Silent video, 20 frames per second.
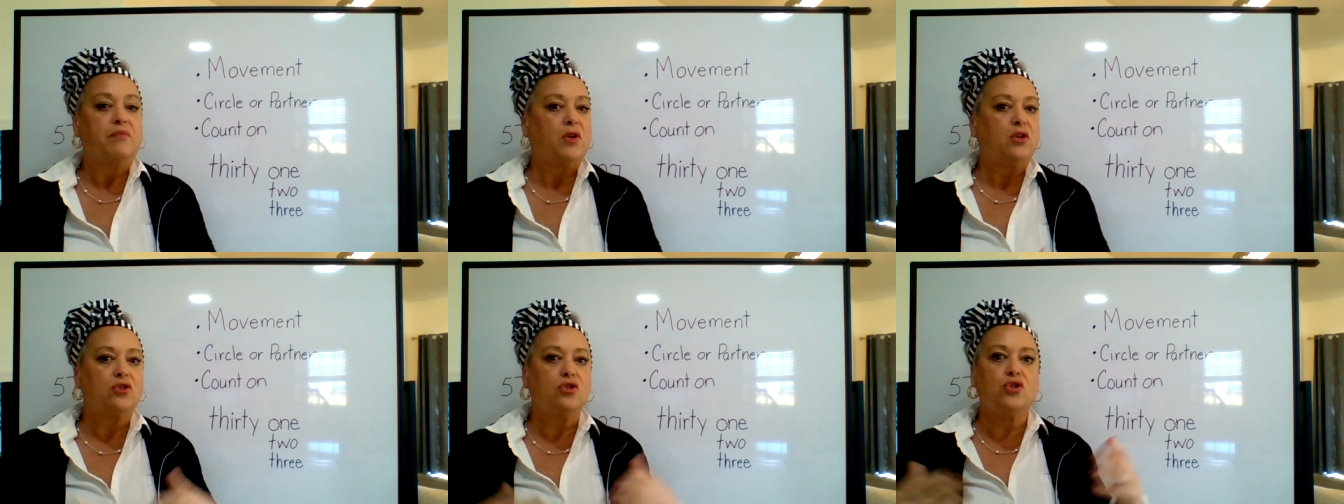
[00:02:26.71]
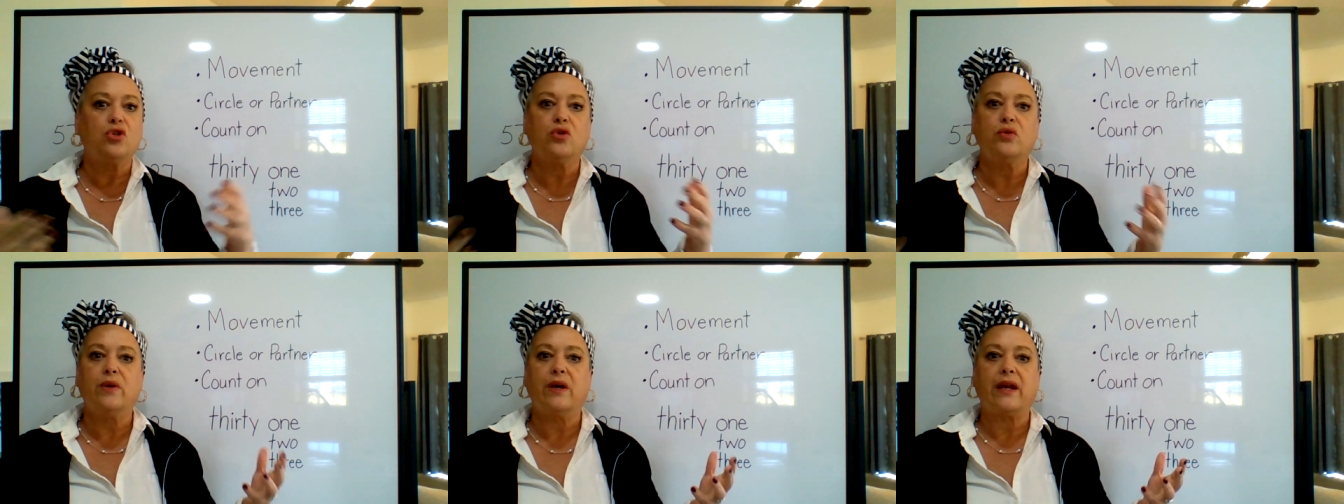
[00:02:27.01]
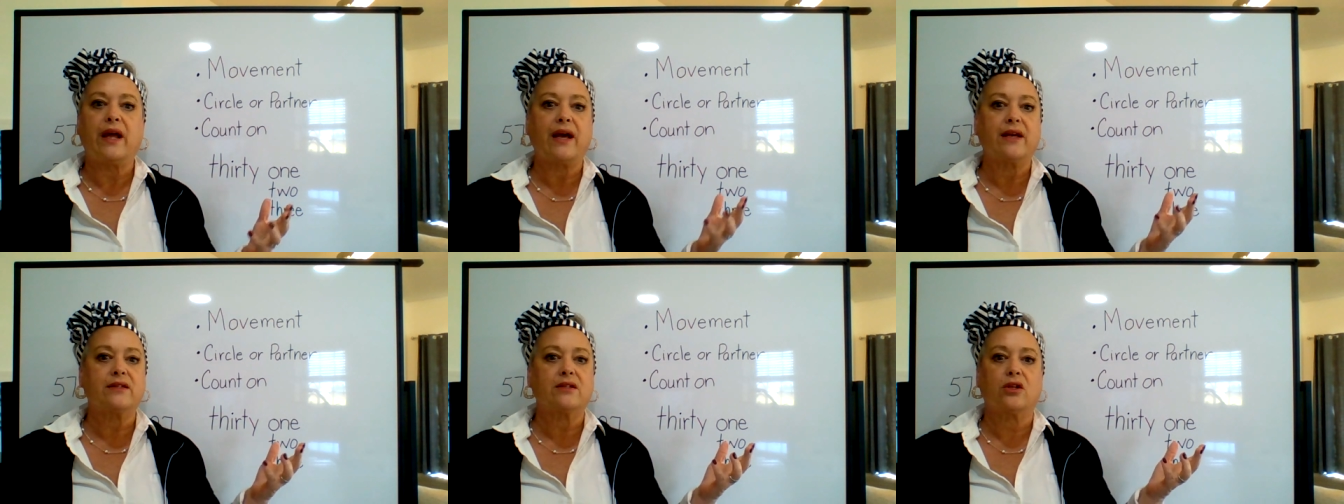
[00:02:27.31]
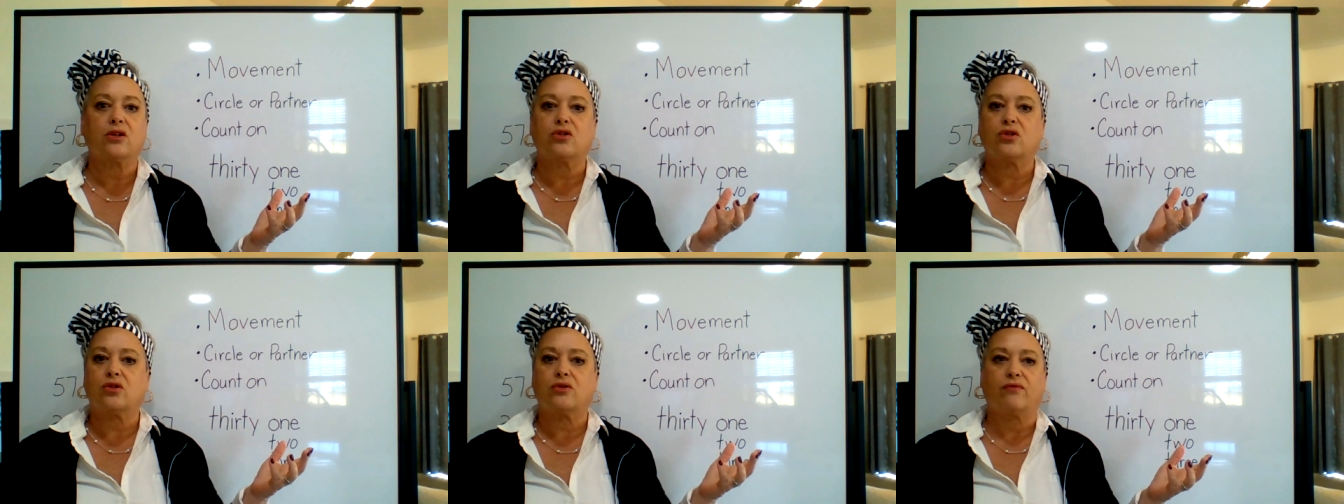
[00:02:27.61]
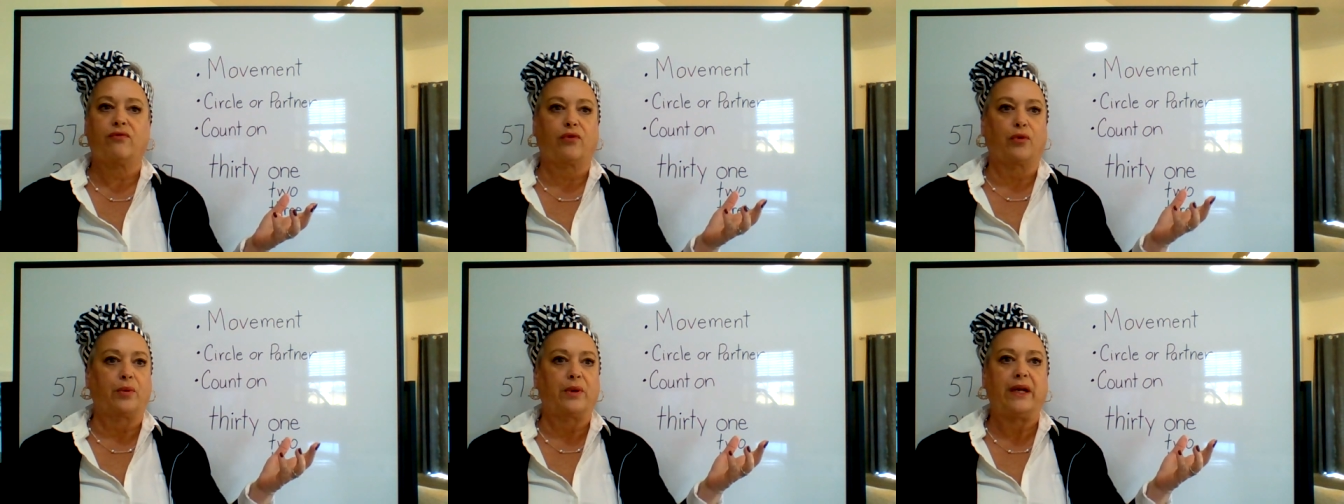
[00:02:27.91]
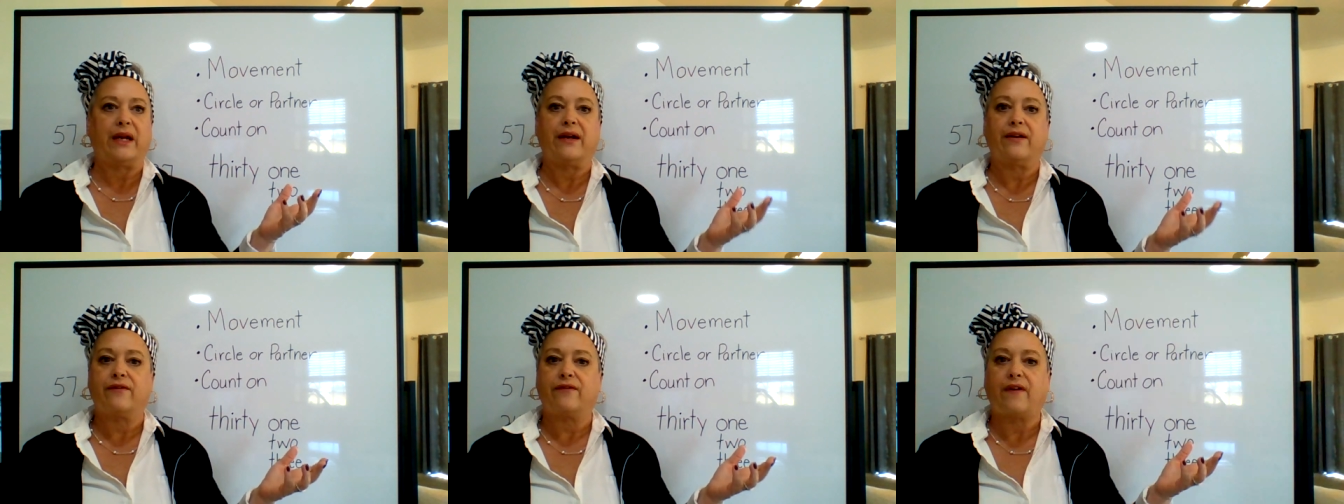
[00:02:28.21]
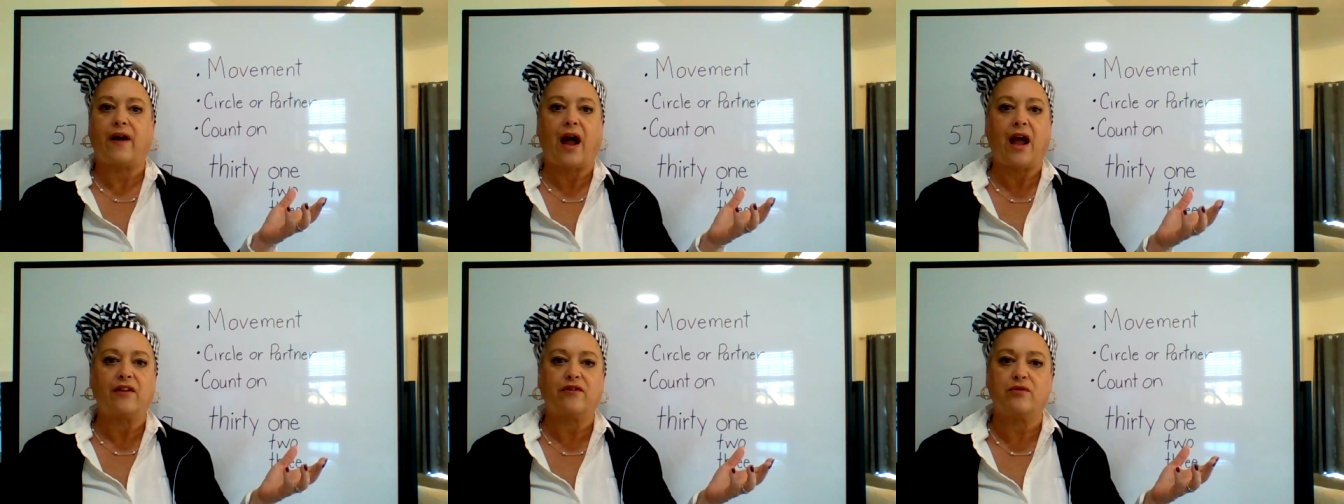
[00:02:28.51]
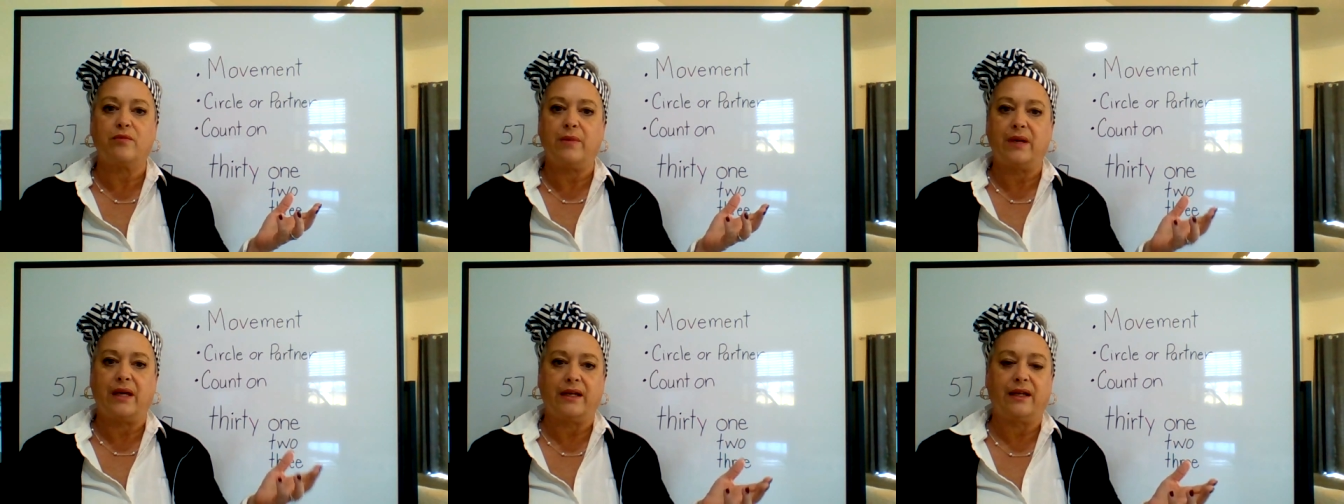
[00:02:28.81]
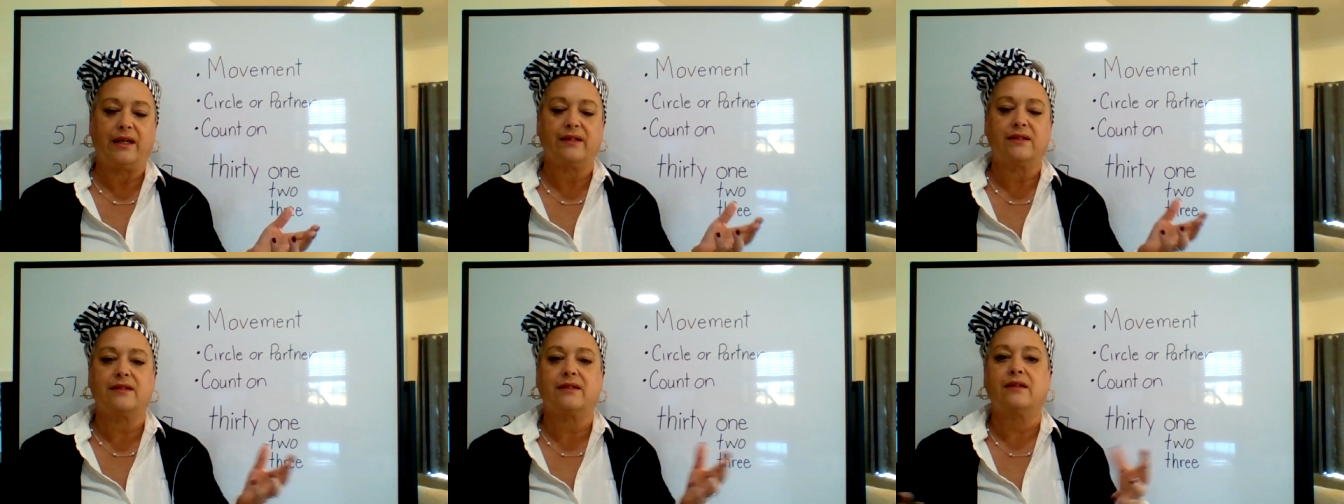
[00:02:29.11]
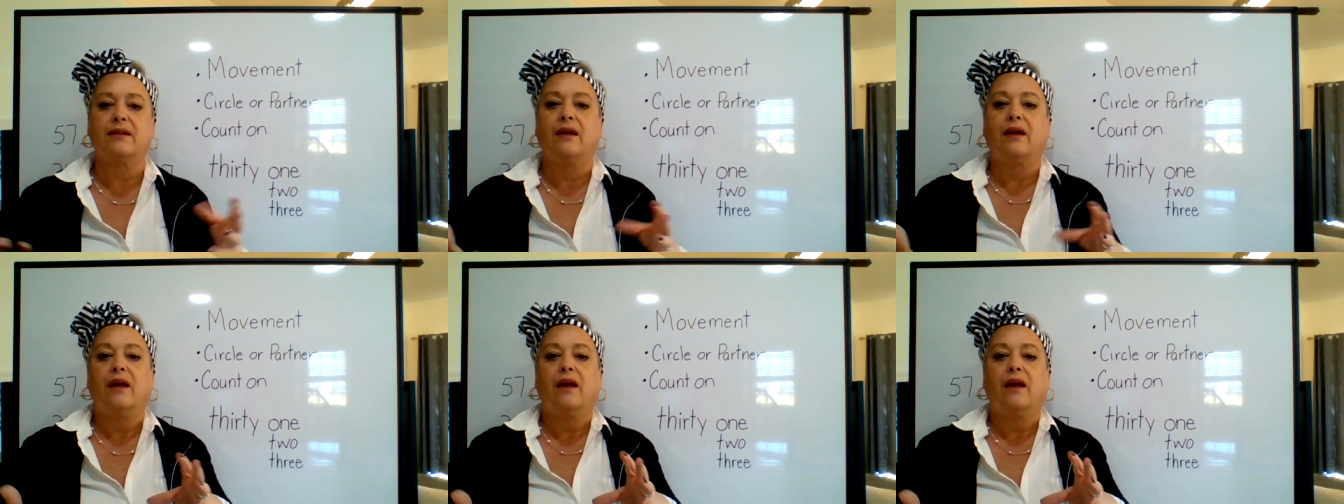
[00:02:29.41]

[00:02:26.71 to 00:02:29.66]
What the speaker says: Do it as a 3 to 5 minute